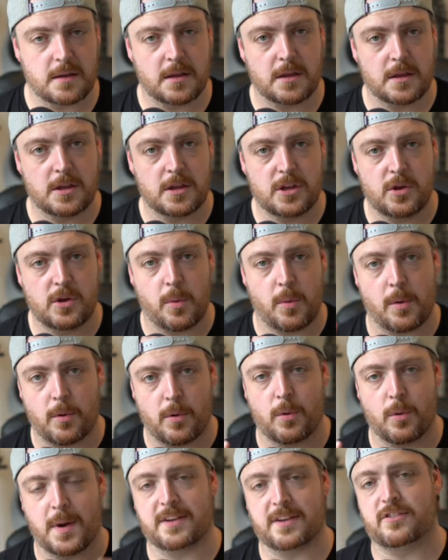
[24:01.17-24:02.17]
you are
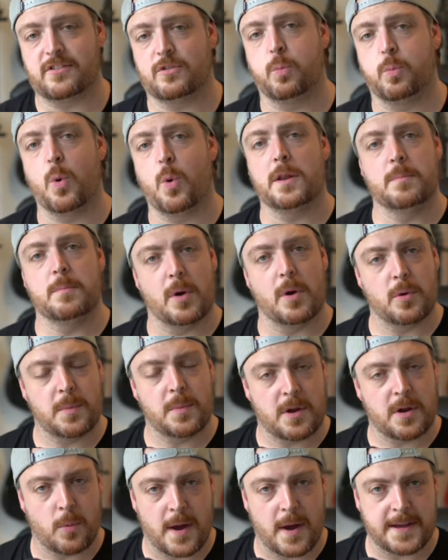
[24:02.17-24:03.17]
always just one
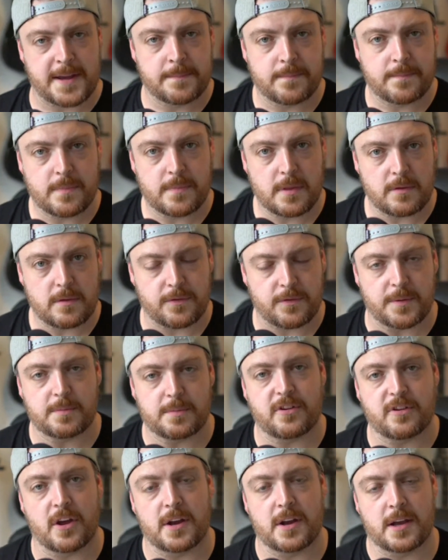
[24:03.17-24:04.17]
moment away from
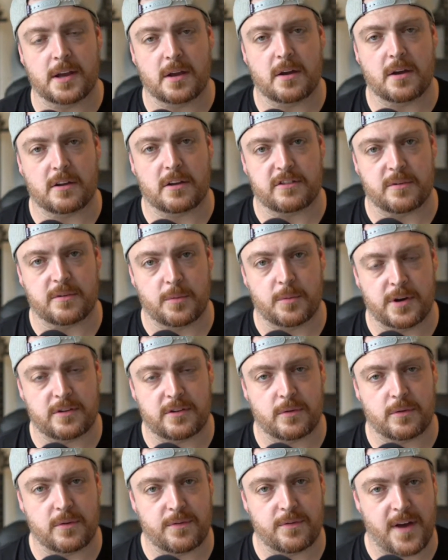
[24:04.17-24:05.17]
turning a customer
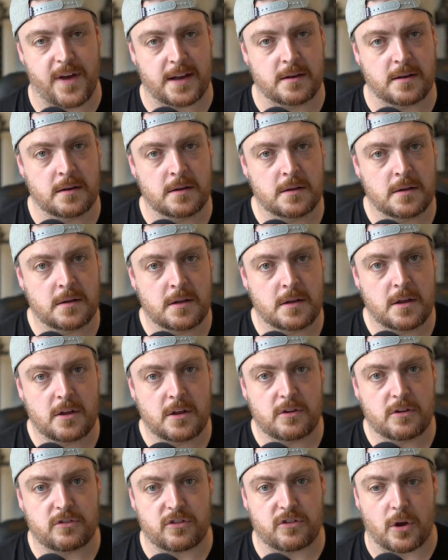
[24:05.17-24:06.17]
into a fan.
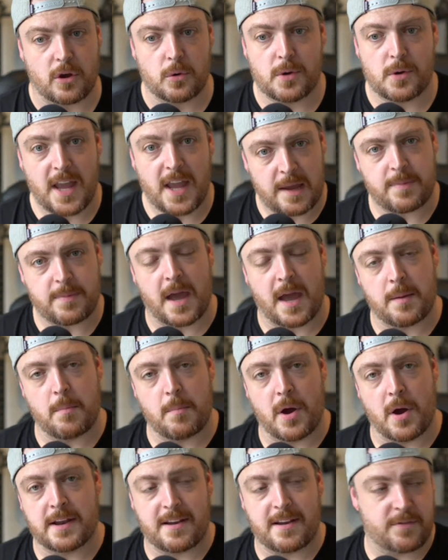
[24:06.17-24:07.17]
So keep that in
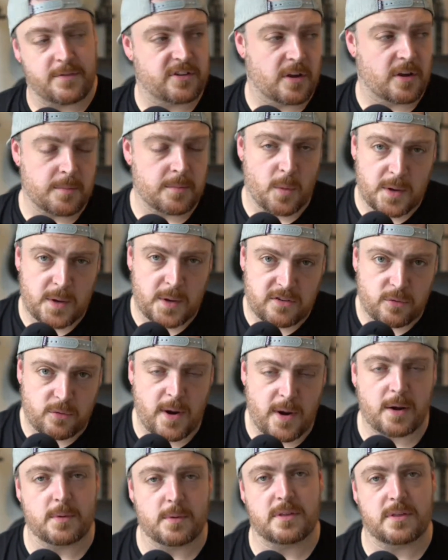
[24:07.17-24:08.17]
mind every time you
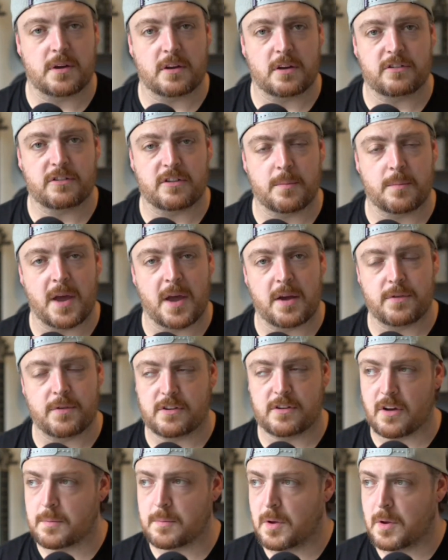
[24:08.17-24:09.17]
interact with a customer, every
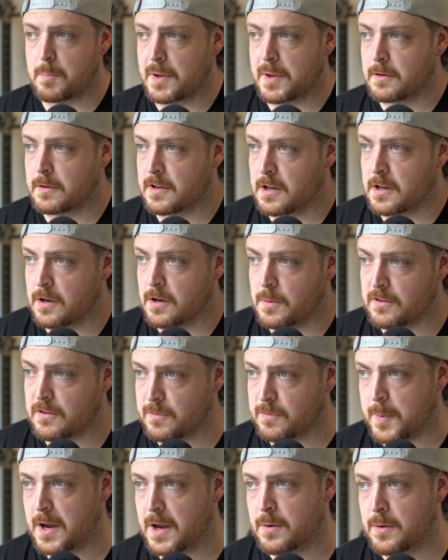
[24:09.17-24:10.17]
time you're building a new
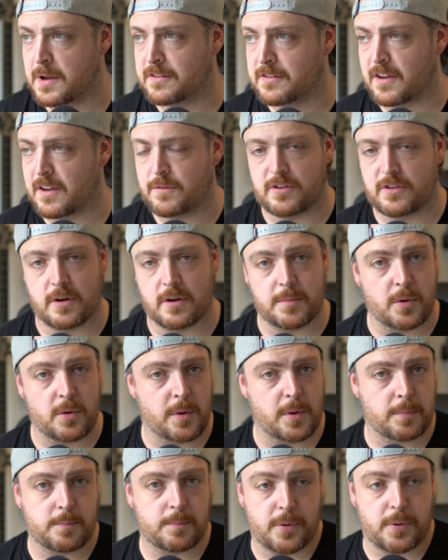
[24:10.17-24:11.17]
experience, every time you're
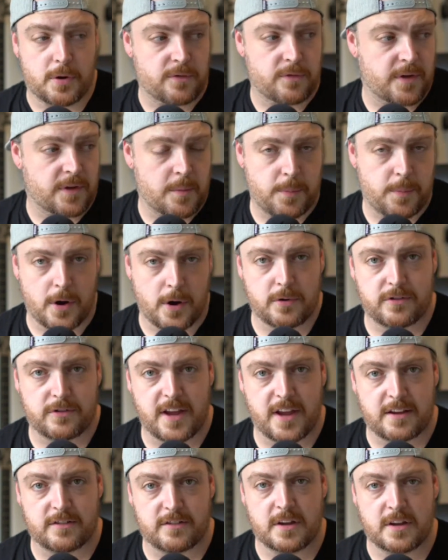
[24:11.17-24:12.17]
improving a
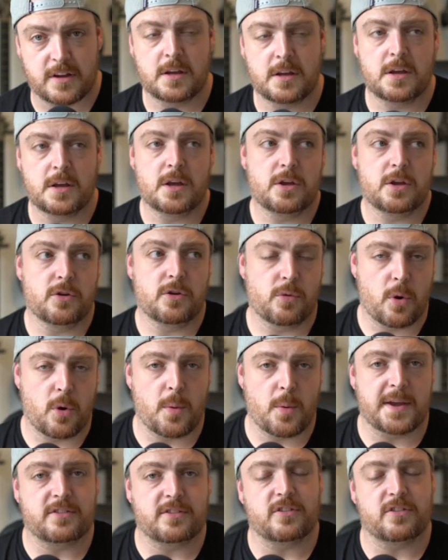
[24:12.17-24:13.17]
process. You're
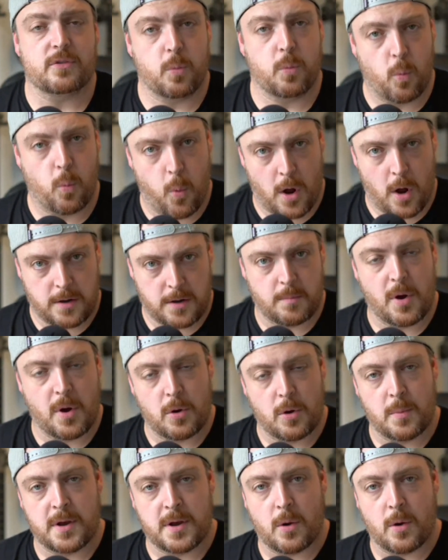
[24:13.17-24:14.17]
always just one
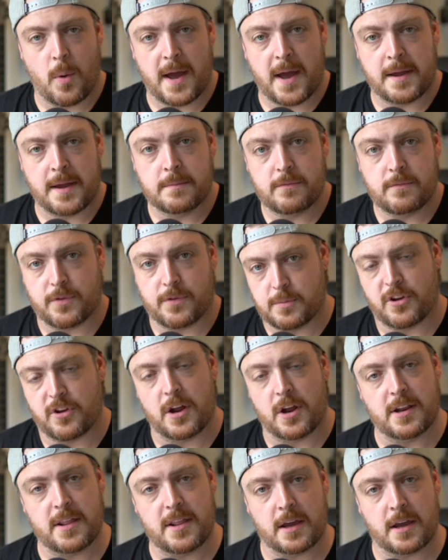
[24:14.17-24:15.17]
moment away from
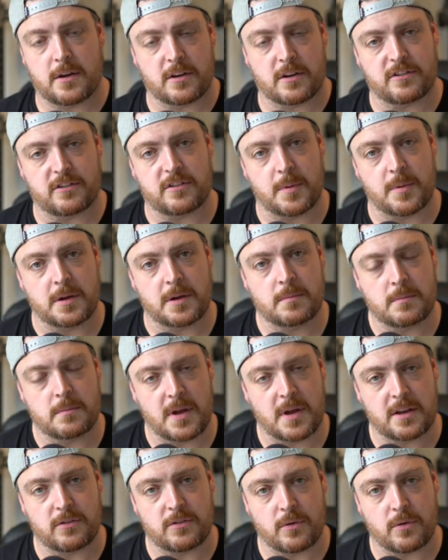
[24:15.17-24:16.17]
turning that customer
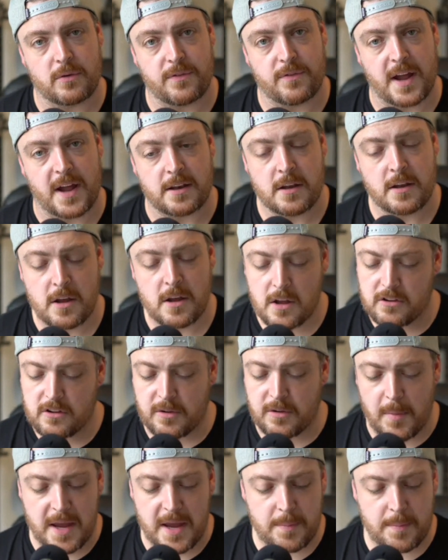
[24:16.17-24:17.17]
into a fan.
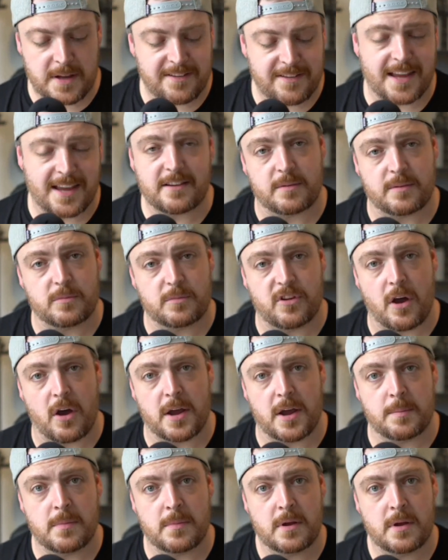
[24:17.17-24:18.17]
So maybe take some
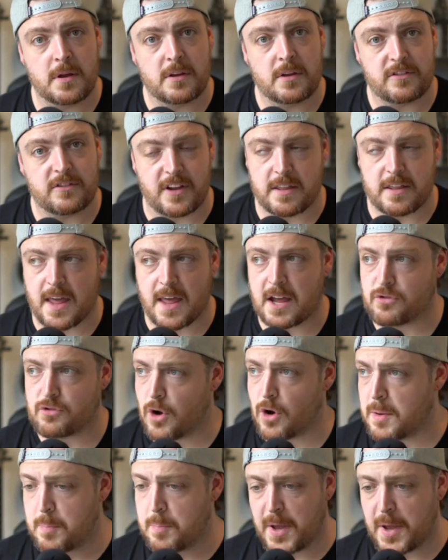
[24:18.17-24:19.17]
time, sit there,
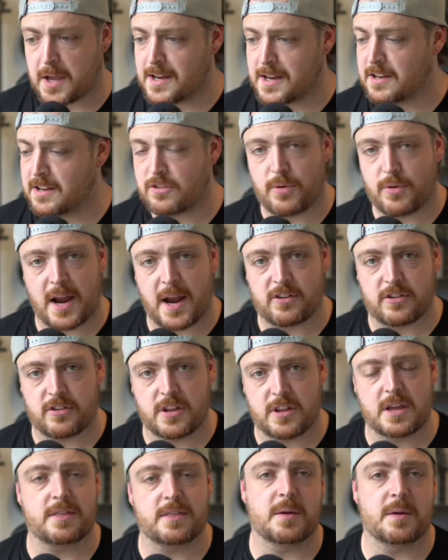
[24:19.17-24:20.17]
try and pick an interaction
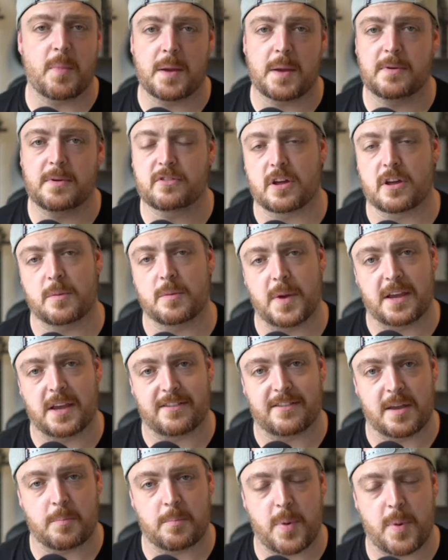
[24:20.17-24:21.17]
that you think maybe has got the
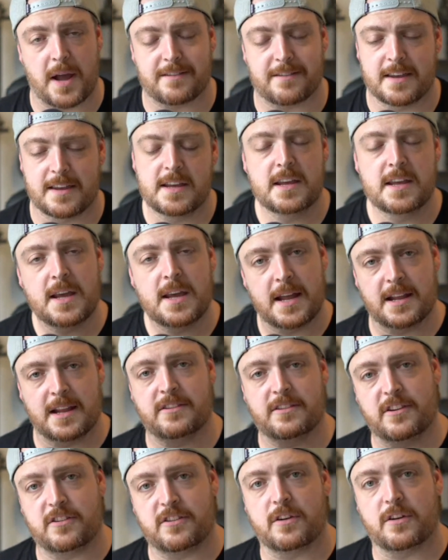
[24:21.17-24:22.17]
biggest impact, and
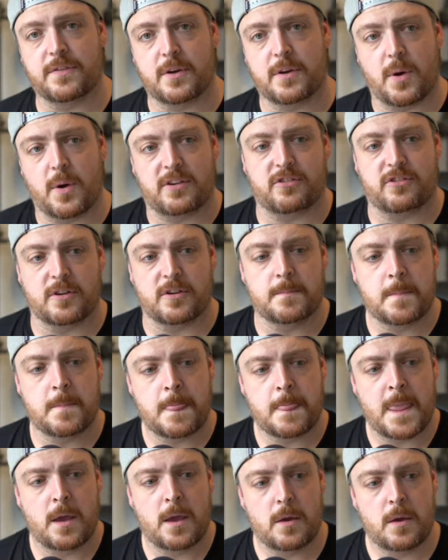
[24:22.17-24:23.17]
ask yourself the question,
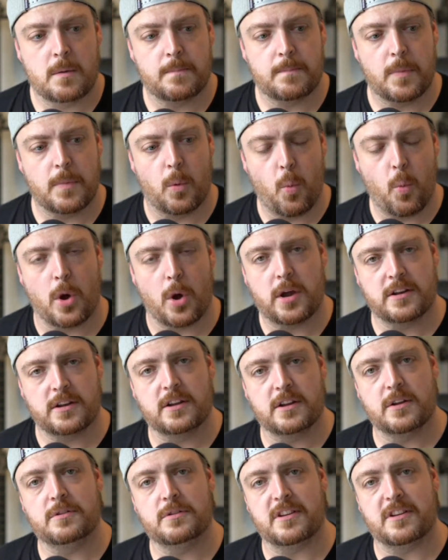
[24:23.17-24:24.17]
what could I
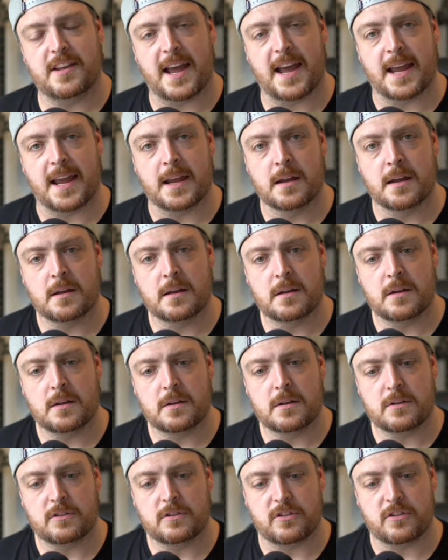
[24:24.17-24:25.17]
do today
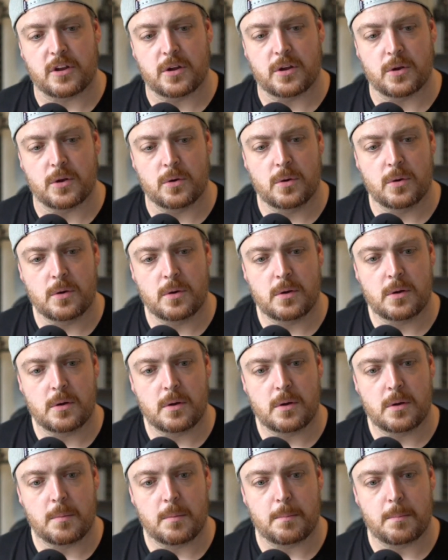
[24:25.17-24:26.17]
to
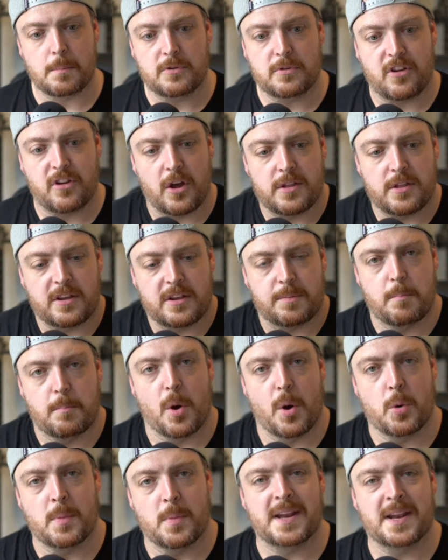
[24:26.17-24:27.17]
turn this
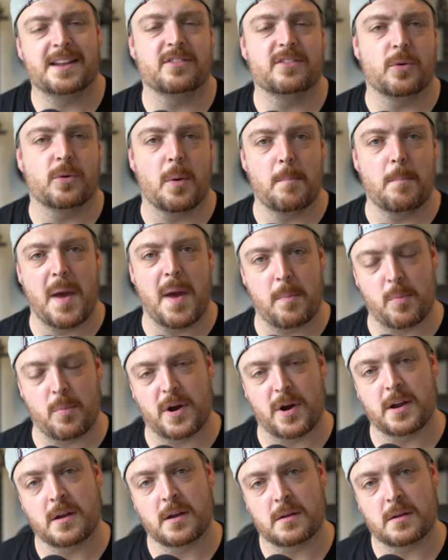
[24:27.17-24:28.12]
moment into a memory?